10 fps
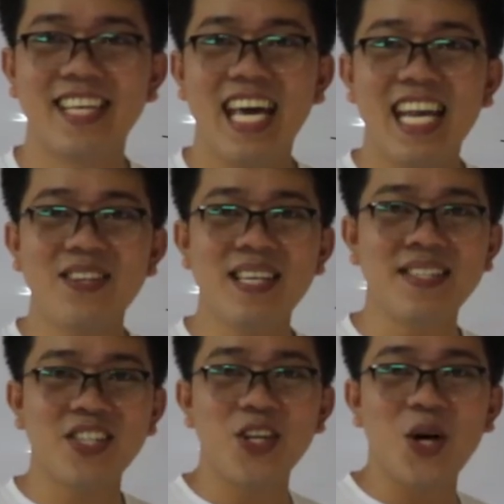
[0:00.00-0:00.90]
Now, since
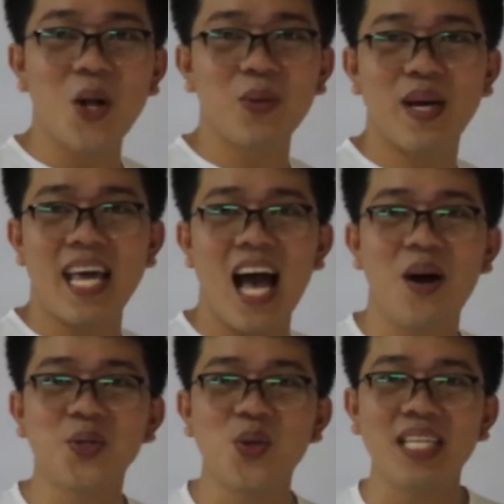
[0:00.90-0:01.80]
that you know already how
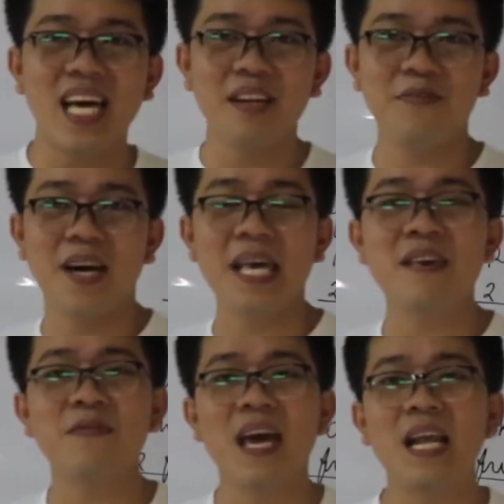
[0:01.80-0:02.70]
to identify if
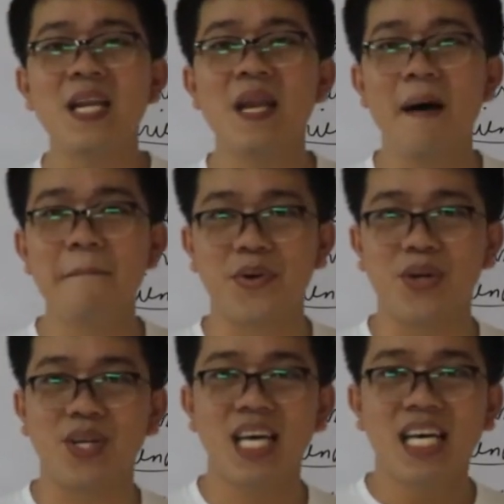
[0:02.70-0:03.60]
a
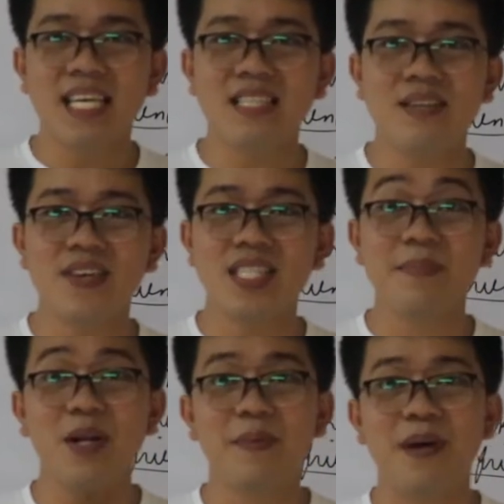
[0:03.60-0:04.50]
number is
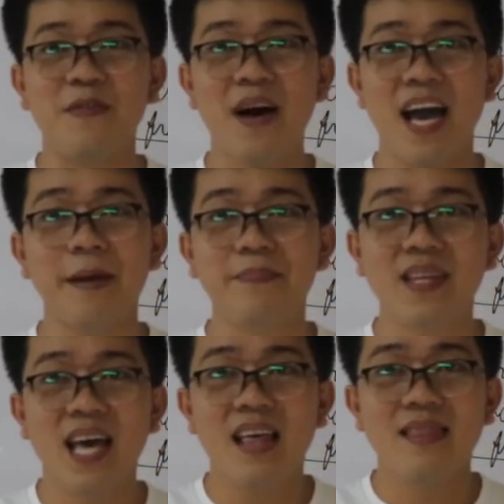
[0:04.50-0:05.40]
divisible by 5,
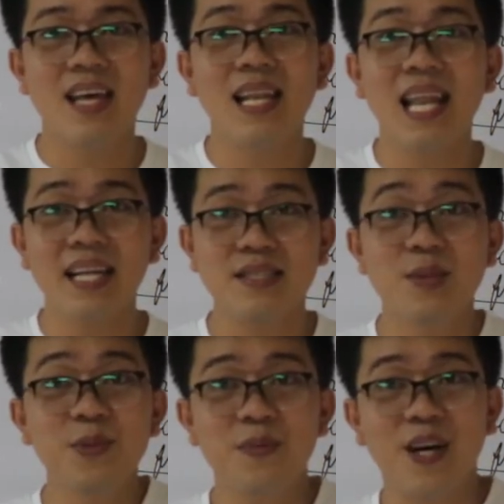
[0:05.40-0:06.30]
then let's
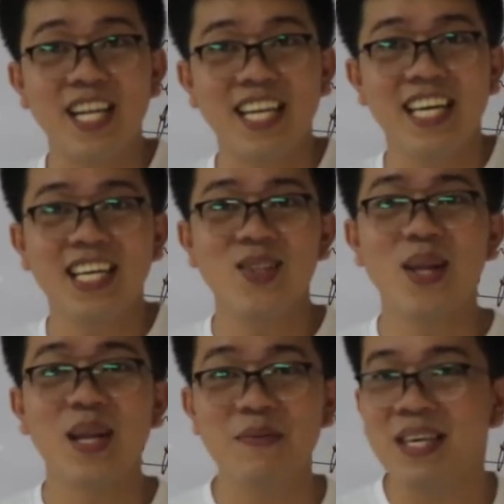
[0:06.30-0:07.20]
move on to the
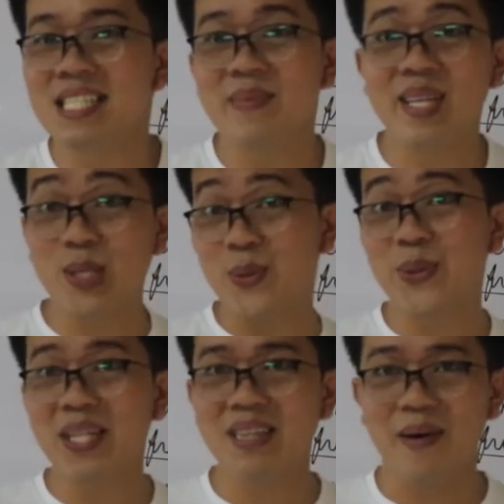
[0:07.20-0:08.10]
divisibility
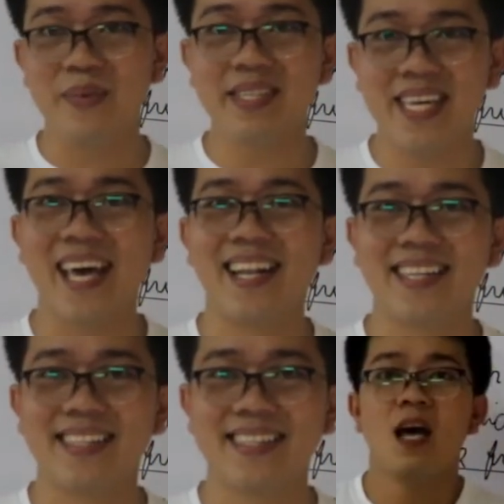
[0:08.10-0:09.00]
rule number 10.
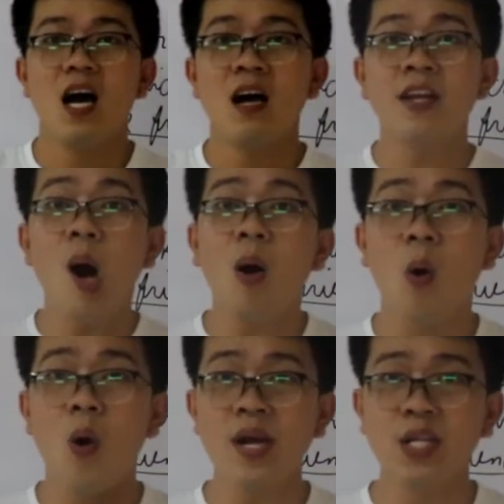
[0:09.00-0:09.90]
Now,
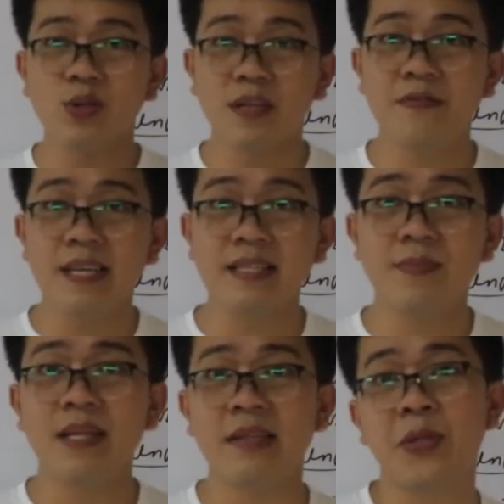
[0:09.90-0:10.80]
according to the
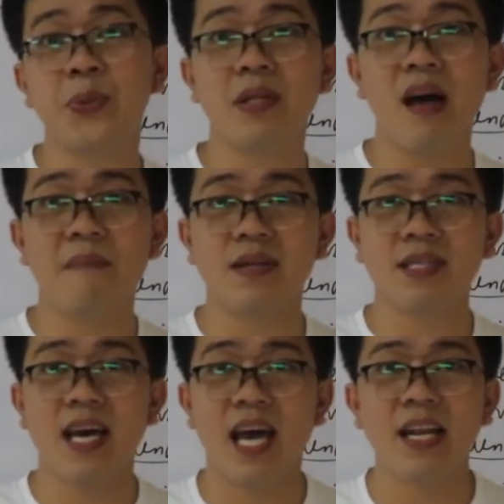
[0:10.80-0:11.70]
divisibility rule number
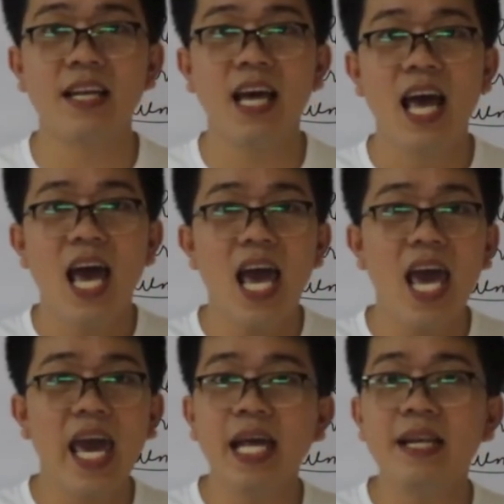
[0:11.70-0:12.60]
10,
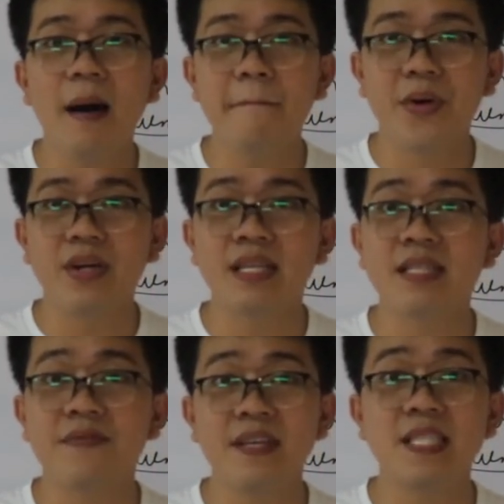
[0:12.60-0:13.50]
a number is
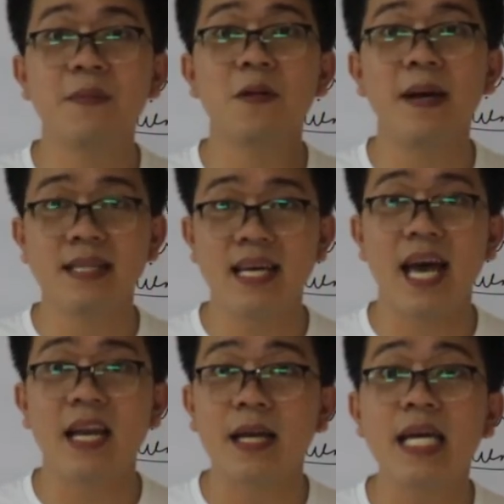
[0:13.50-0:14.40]
divisible by
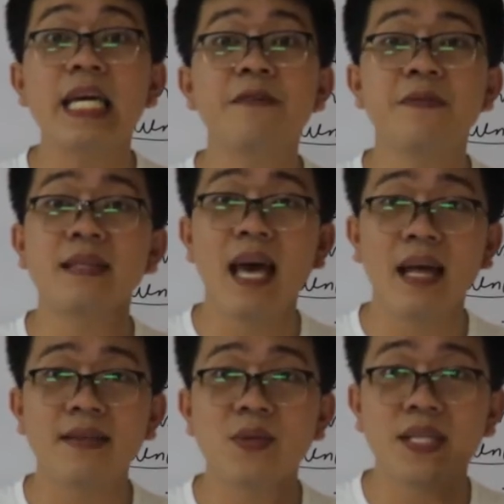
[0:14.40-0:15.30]
10 if it
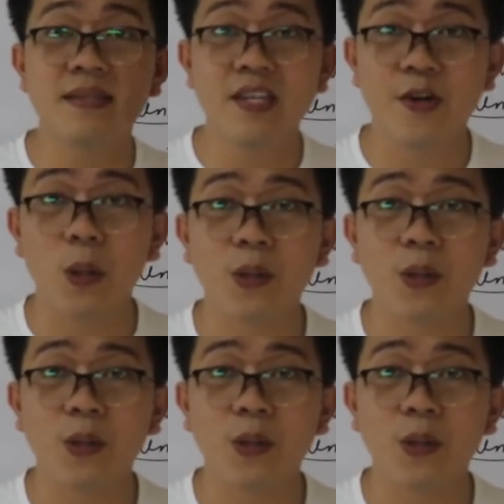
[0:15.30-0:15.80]
ends with 0.